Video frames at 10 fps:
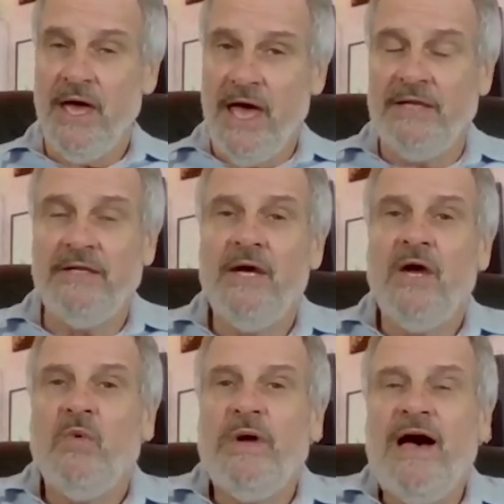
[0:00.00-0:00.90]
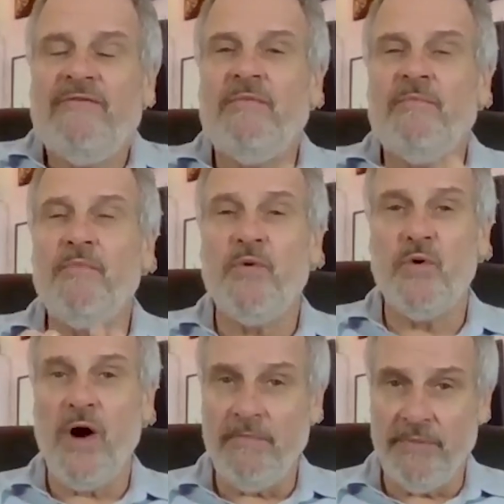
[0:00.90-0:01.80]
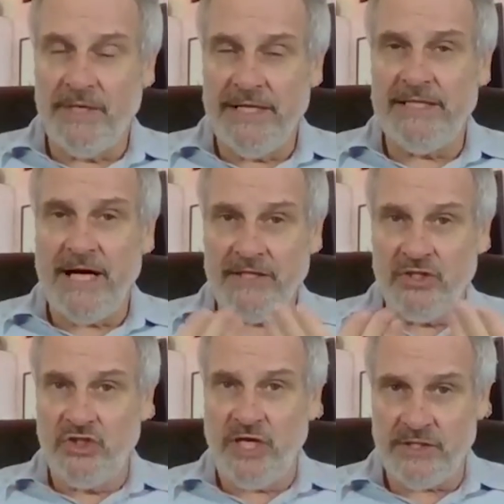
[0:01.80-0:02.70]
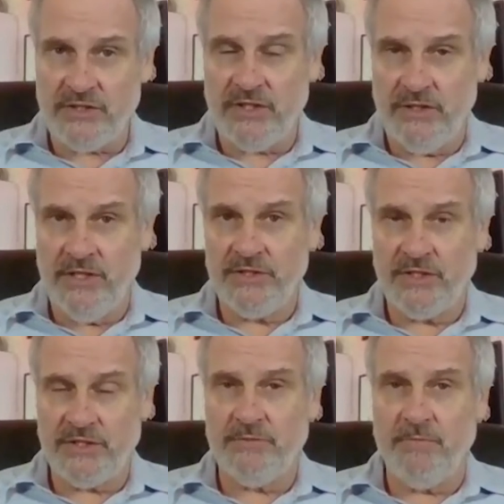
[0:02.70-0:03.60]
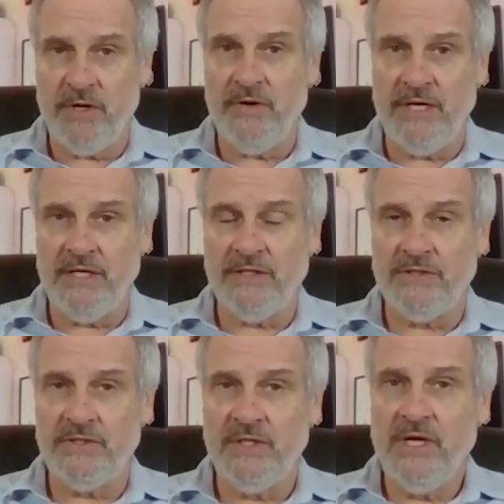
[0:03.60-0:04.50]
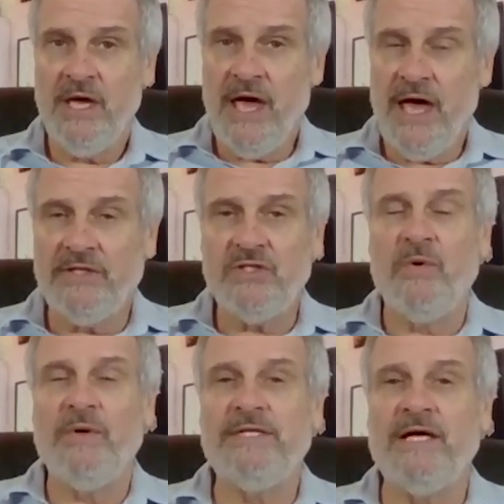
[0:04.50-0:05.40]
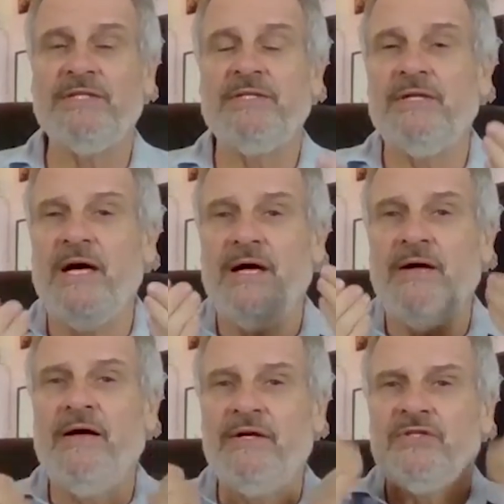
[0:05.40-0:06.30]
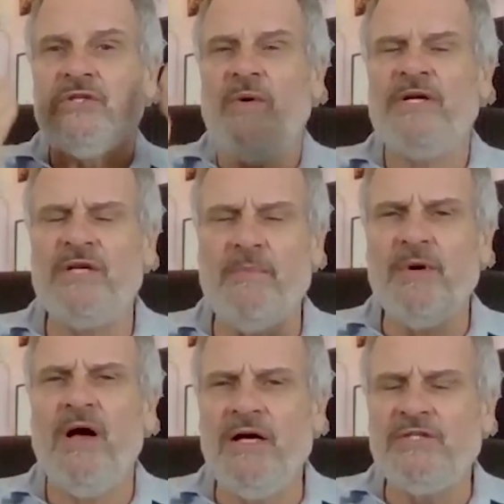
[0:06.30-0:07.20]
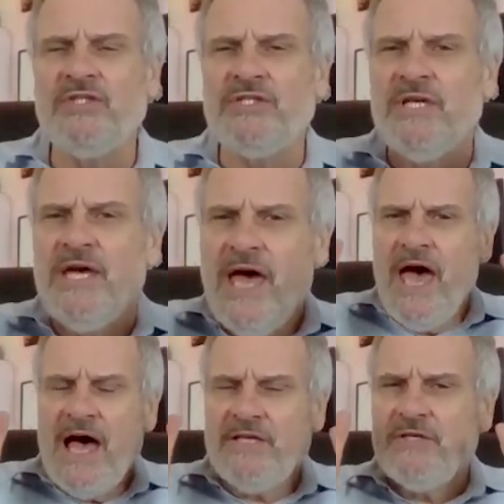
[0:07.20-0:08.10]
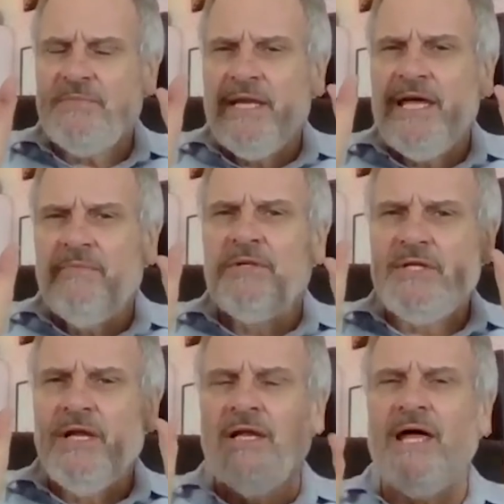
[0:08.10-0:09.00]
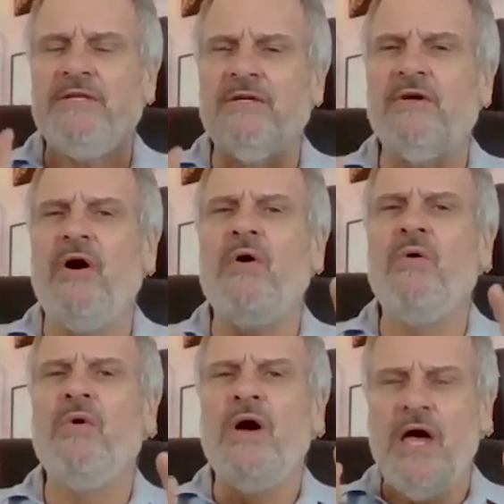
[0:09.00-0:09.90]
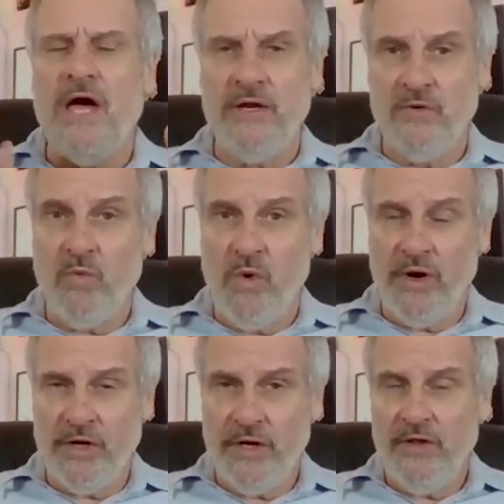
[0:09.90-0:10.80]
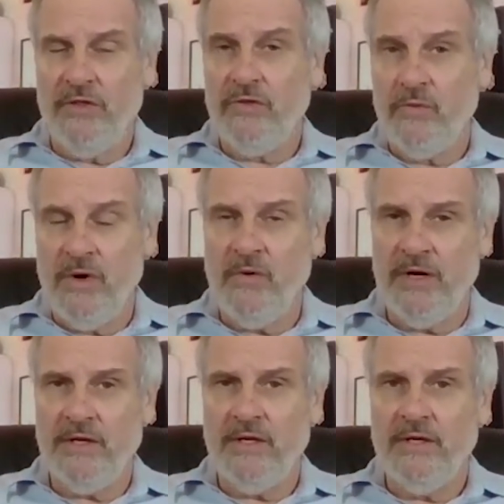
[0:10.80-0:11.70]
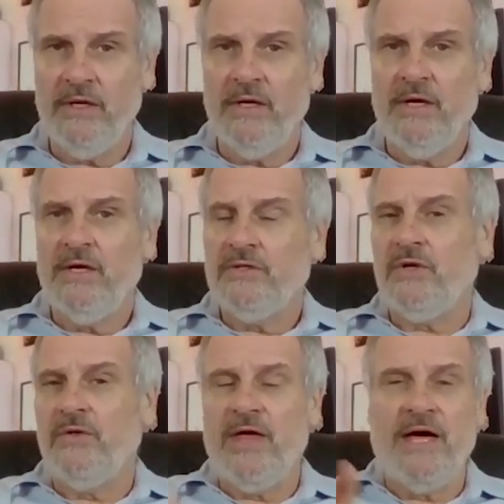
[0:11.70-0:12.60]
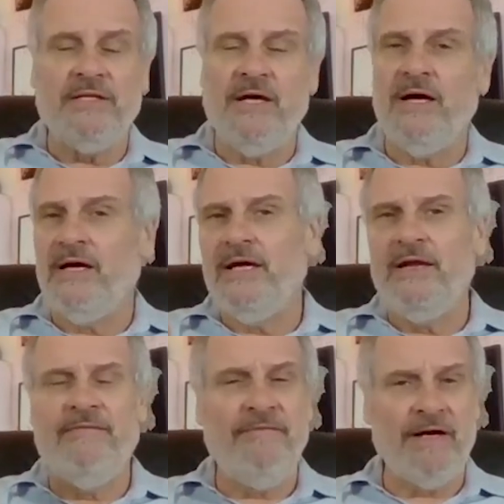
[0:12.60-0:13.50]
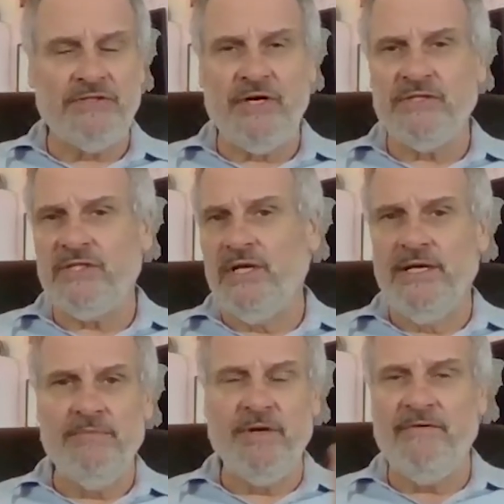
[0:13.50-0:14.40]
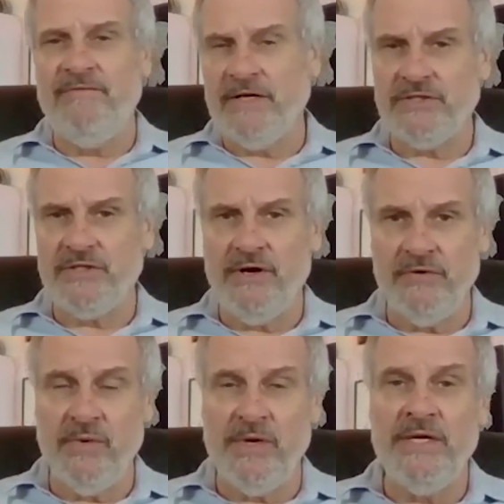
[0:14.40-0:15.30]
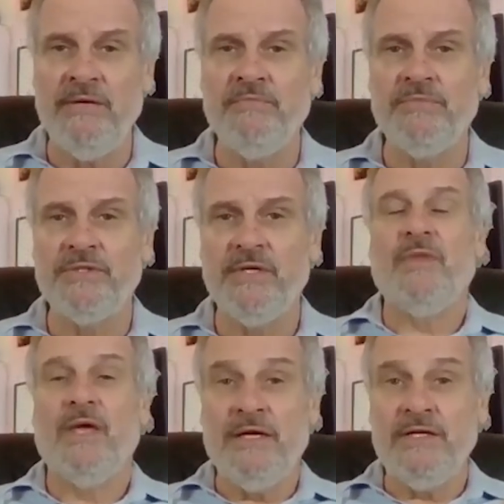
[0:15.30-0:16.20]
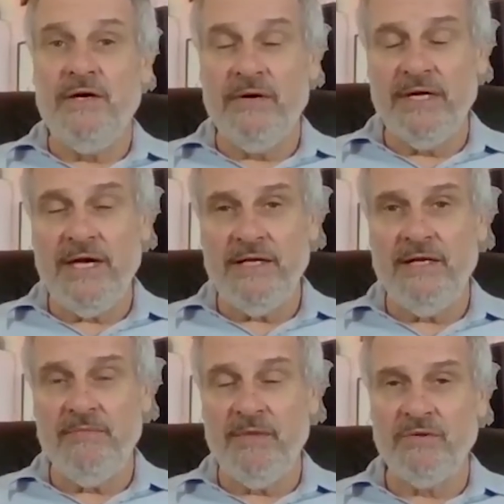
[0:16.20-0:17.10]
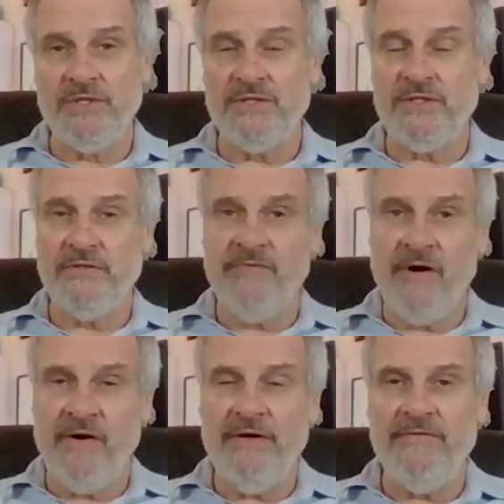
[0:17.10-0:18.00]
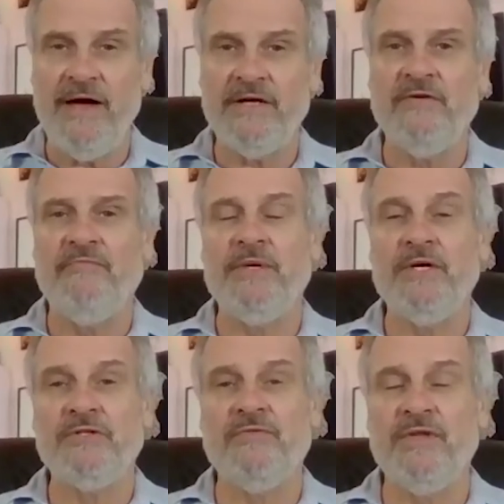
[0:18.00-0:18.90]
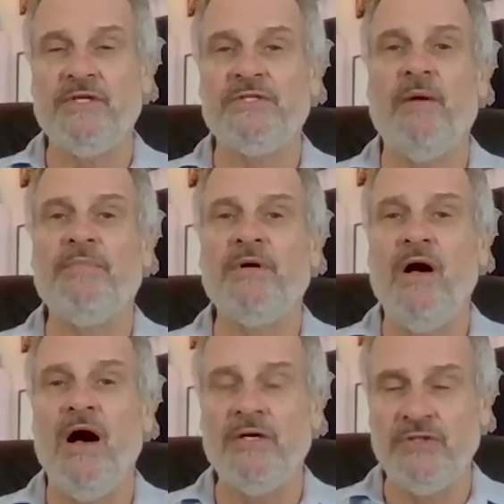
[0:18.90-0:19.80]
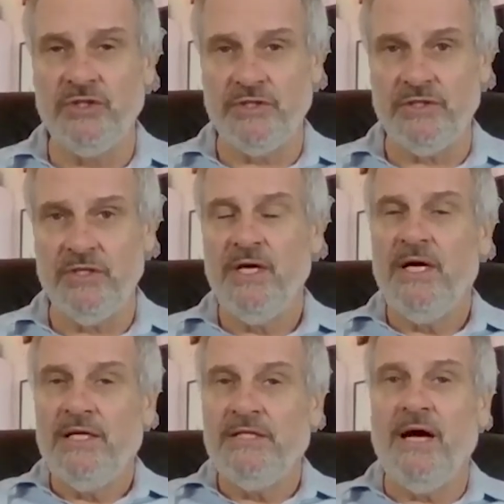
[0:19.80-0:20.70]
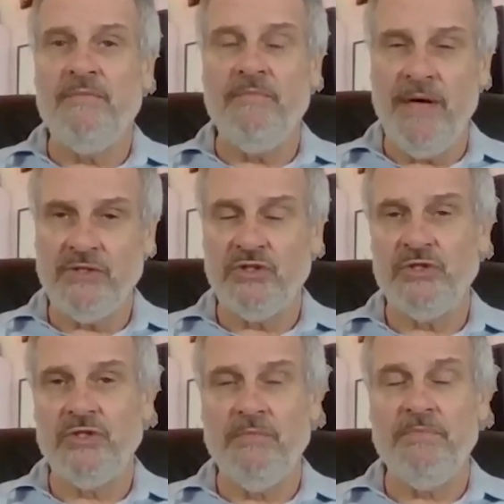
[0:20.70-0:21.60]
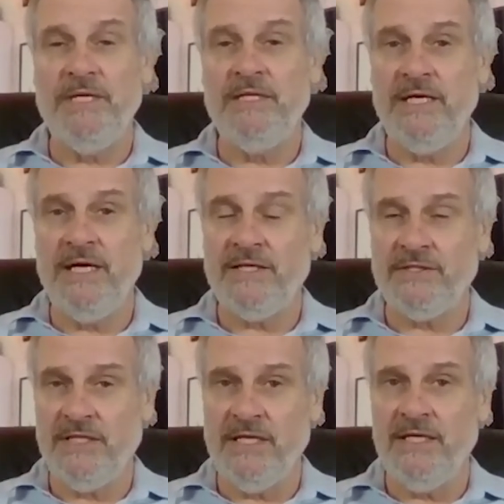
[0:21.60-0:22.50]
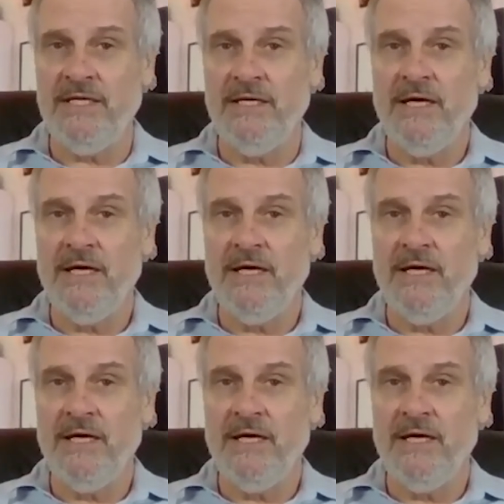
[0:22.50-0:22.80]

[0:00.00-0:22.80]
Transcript: And we haven't properly digested this experience. And so it doesn't, uh, uh, so our subconscious hasn't been able to let go and work through it so that uh, it affects our sleep, it affects our dreams and here again, hypnosis is very effective because of the subconscious dimension to PTSD